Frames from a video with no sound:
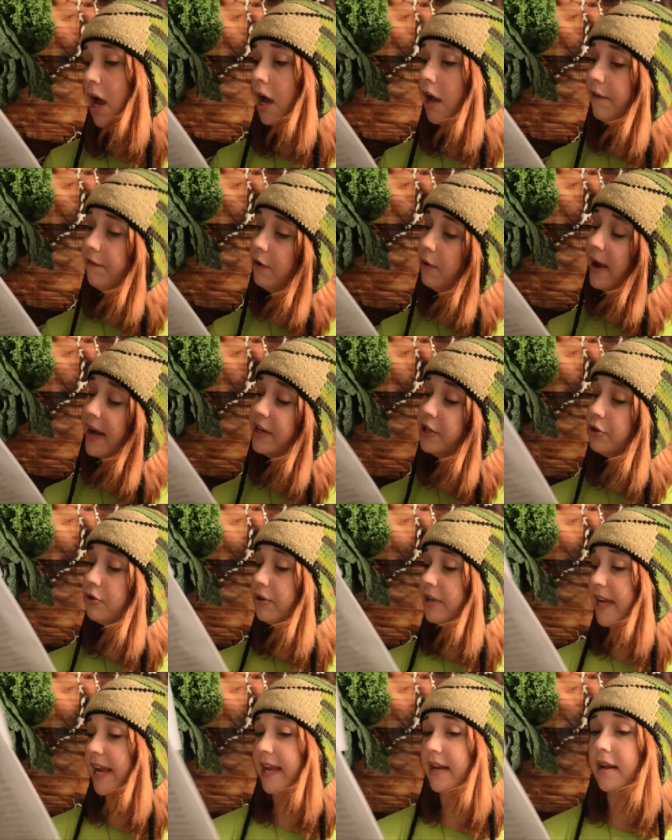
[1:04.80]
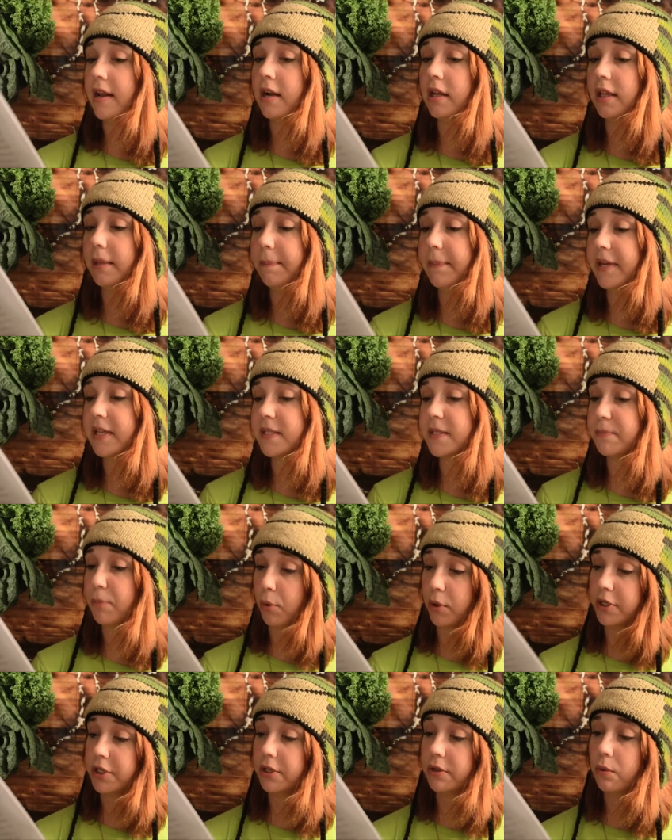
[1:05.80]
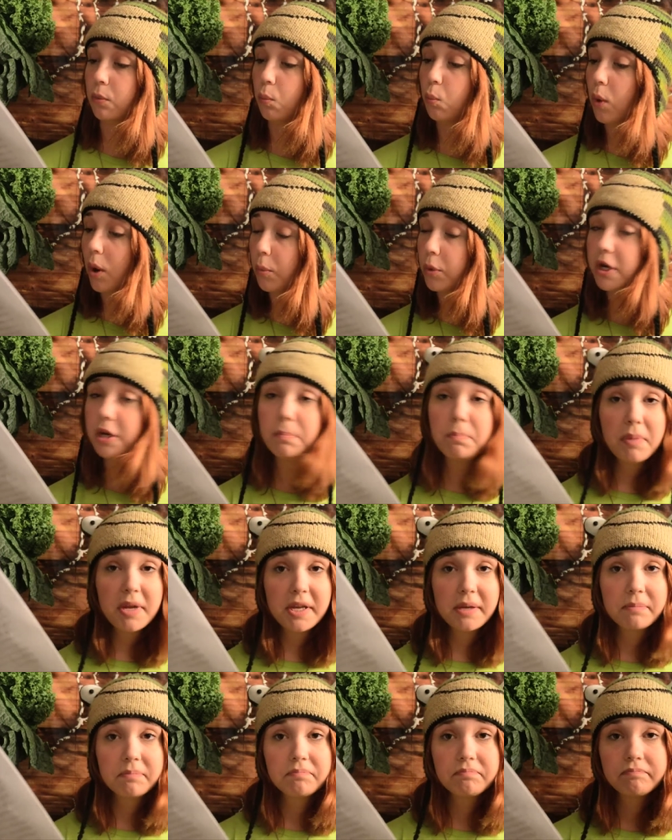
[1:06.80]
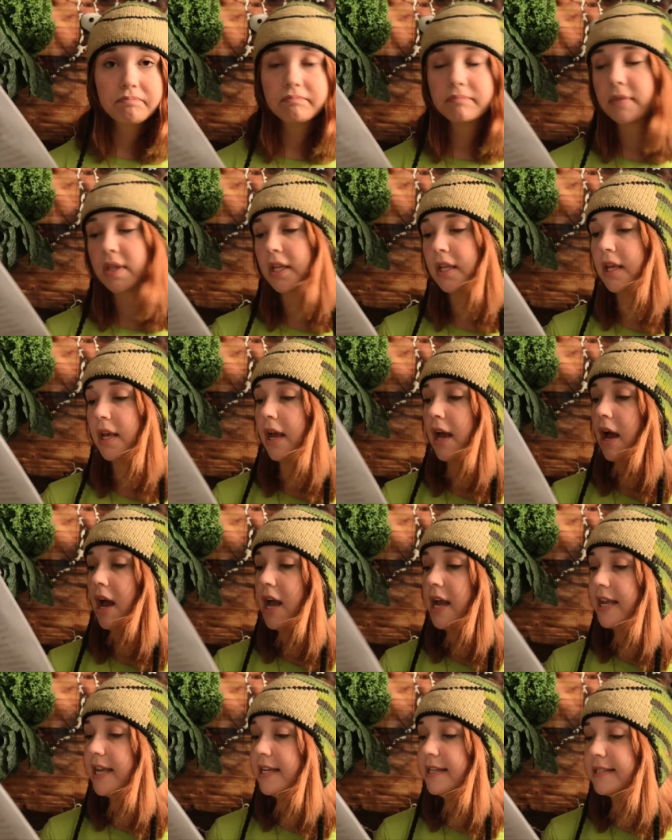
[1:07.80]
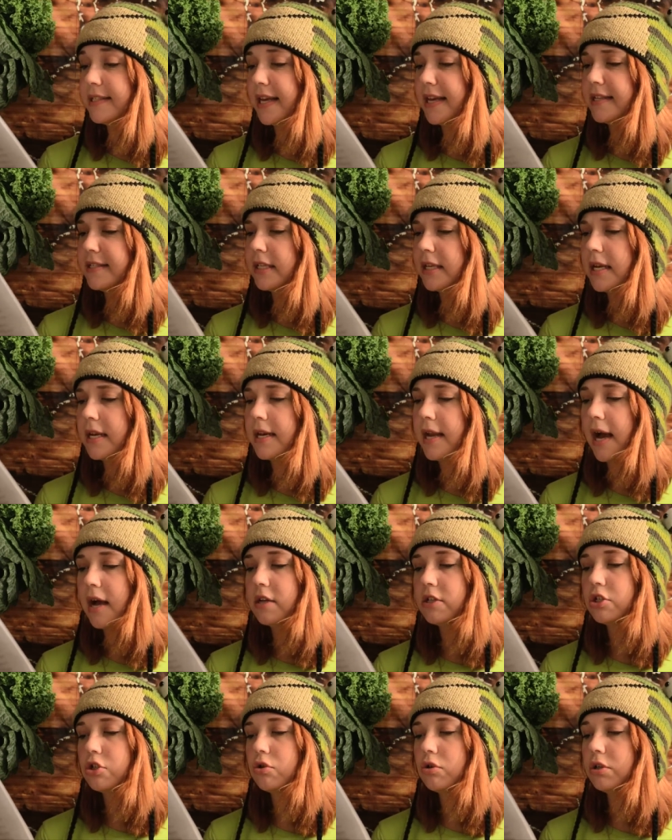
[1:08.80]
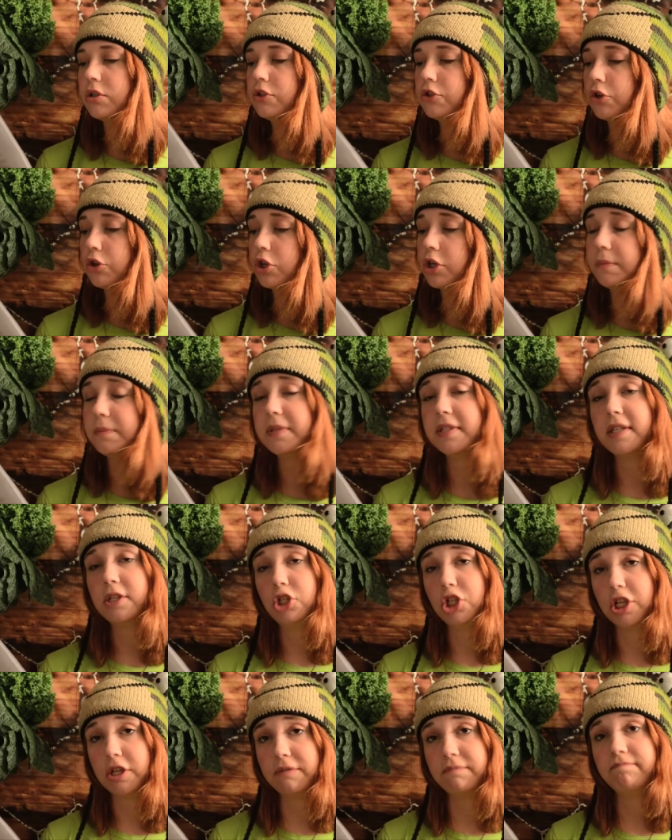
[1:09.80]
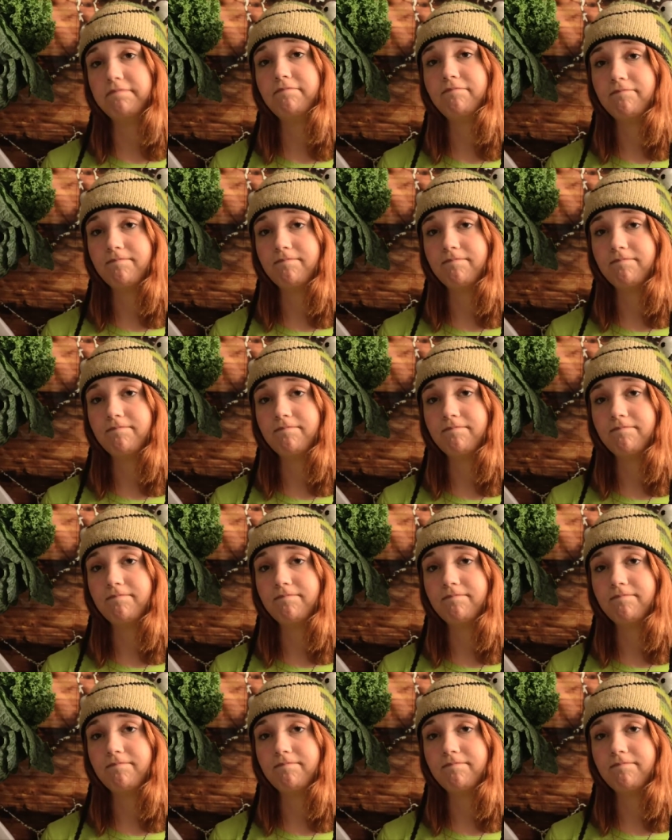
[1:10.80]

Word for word: If you had to create an Olympic sport, what would it be? He says nostril circumcision.